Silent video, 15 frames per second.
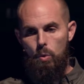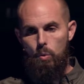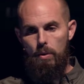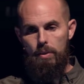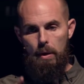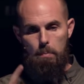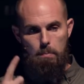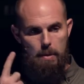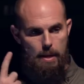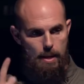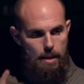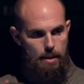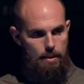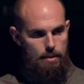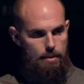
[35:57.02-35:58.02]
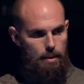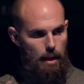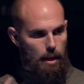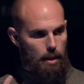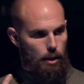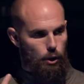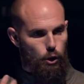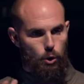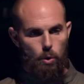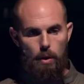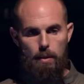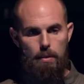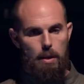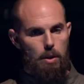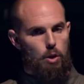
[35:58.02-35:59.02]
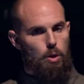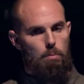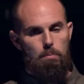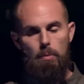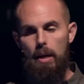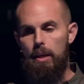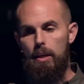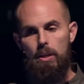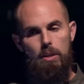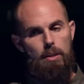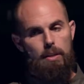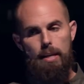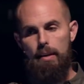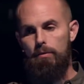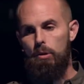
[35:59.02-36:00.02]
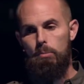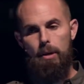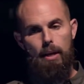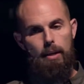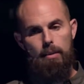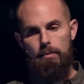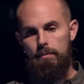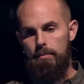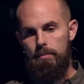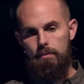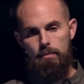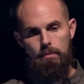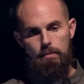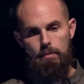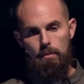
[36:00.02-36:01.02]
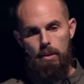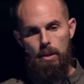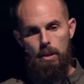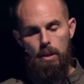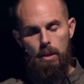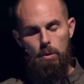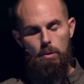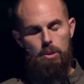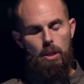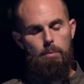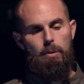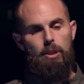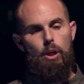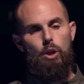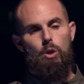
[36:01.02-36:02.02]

with a peace and a joy that your money could never buy. You want to talk about the